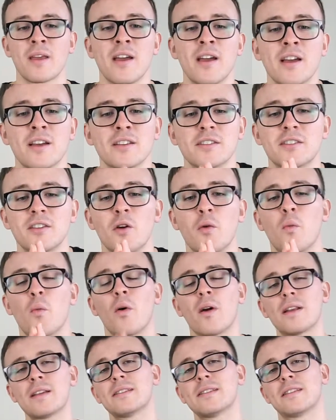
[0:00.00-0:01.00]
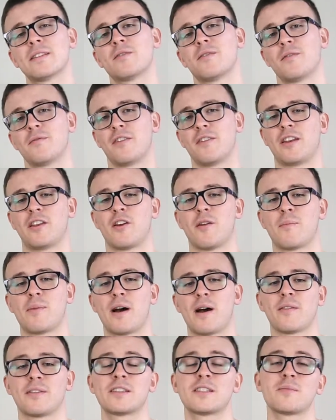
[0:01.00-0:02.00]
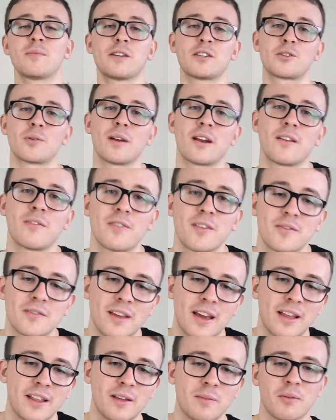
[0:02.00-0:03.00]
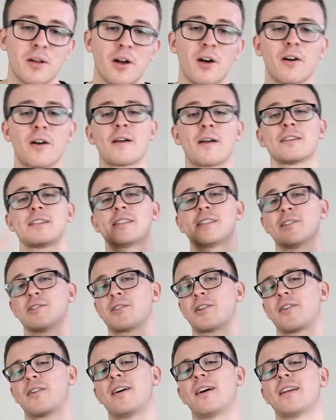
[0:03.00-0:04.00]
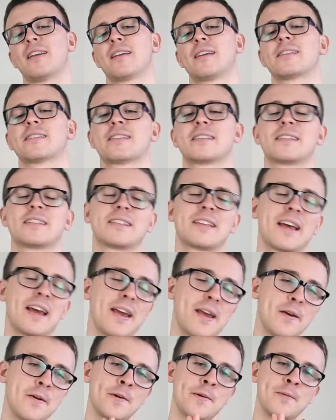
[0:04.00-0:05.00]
So what is this video about? This is my 25th daily blog, still grinding as they say,